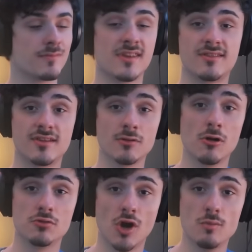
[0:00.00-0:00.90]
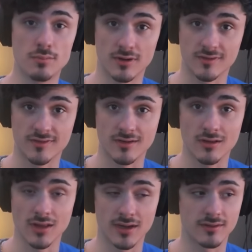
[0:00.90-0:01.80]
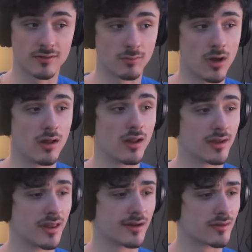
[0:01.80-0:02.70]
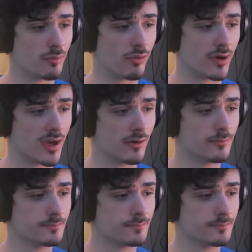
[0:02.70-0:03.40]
0 notebooks to collect as well, I'd like to point out.